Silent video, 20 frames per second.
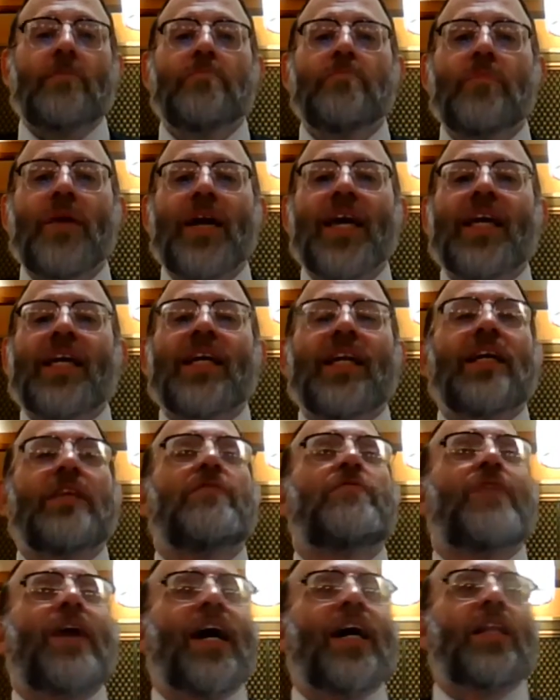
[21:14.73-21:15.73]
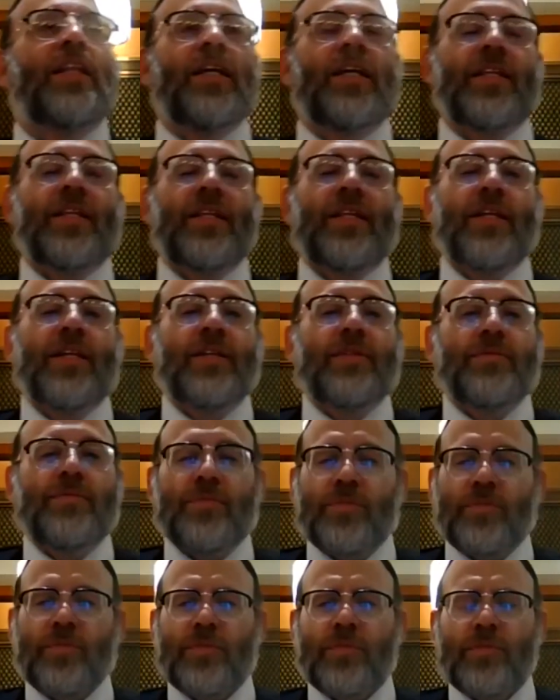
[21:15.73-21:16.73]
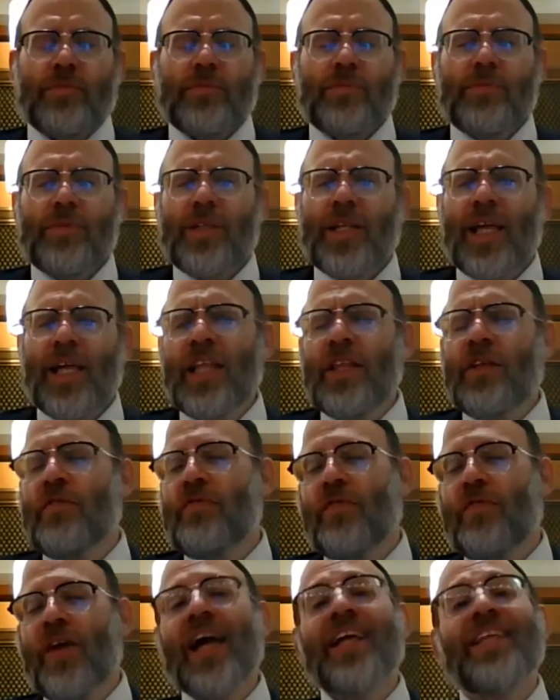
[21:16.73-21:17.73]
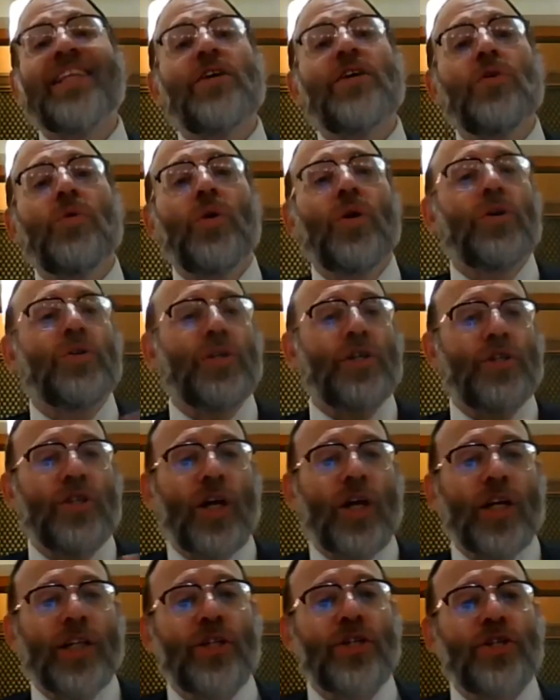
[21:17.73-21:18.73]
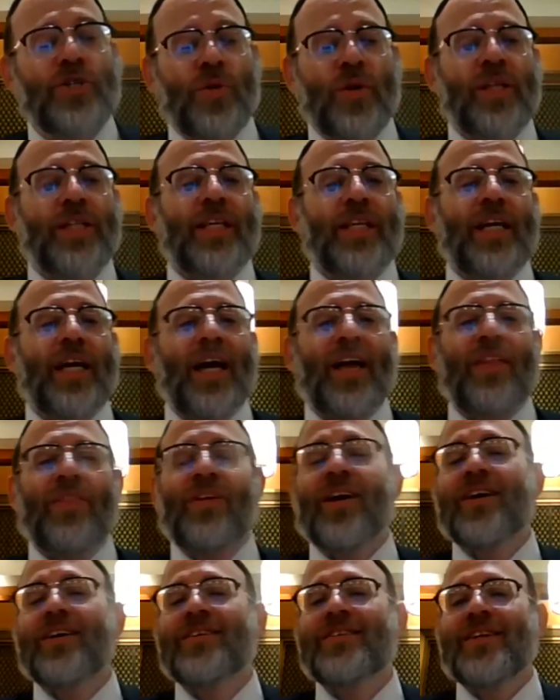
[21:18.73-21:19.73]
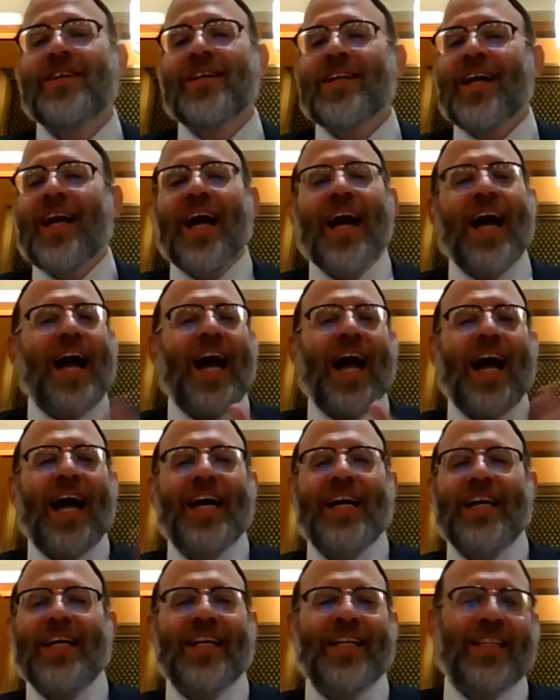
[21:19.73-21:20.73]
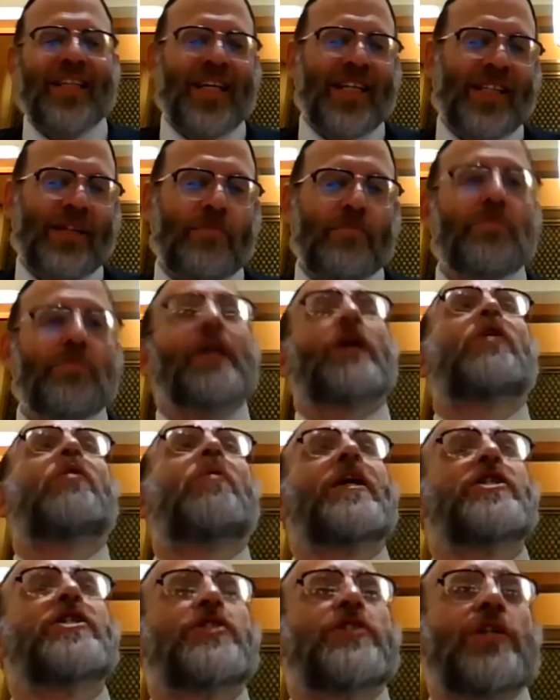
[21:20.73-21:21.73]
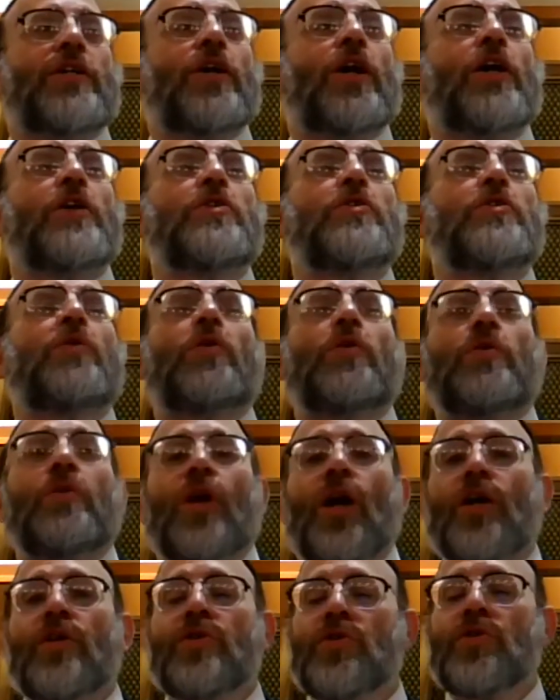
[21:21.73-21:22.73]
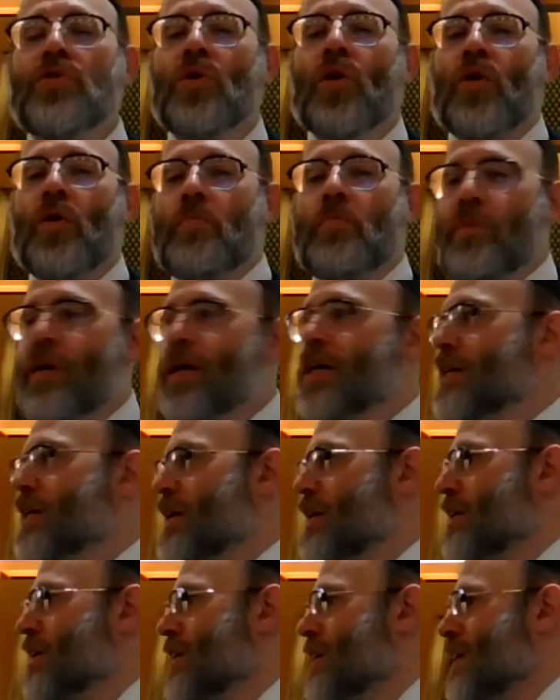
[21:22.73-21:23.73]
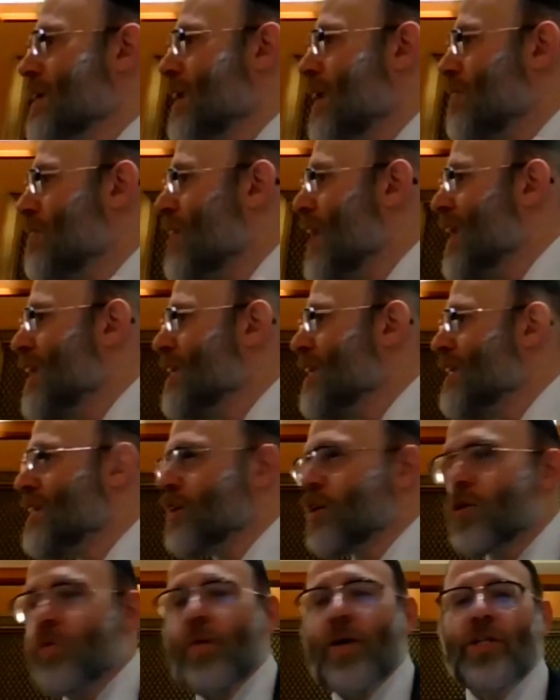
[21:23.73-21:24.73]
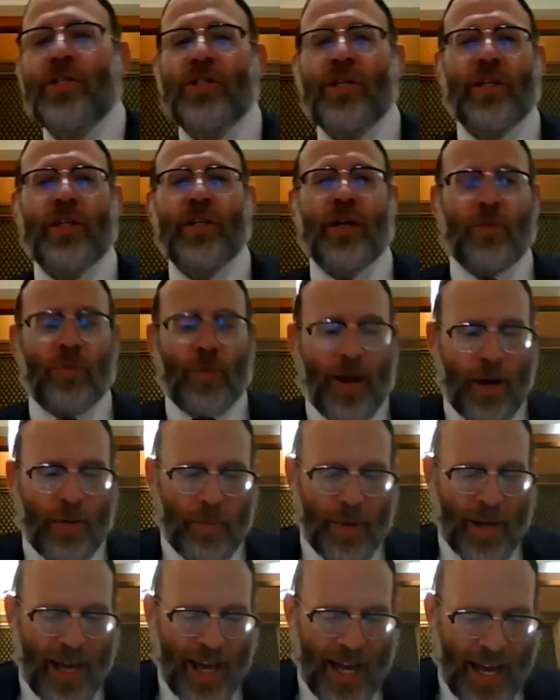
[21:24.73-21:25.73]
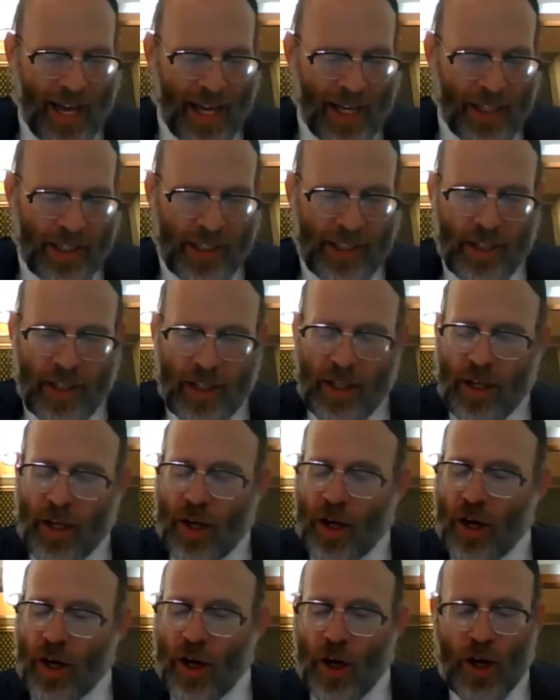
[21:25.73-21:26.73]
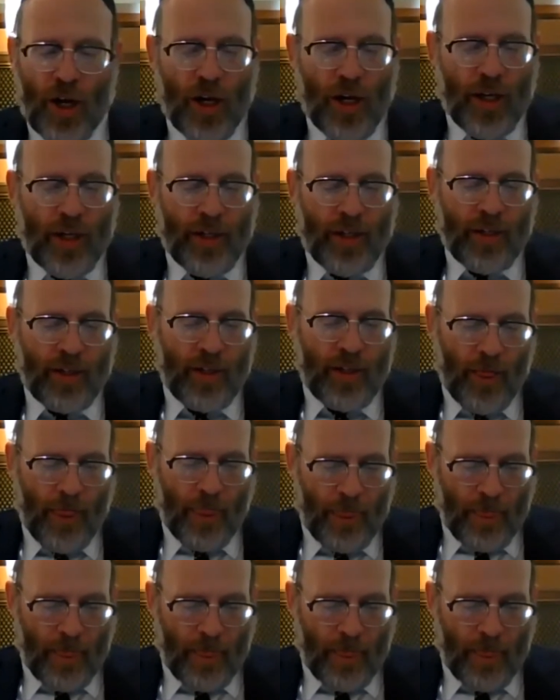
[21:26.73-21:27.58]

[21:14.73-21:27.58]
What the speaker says: and make it invalid. And the fact that you hold it doesn't join together is a big question on your opinion. That is the question that Rabbah has on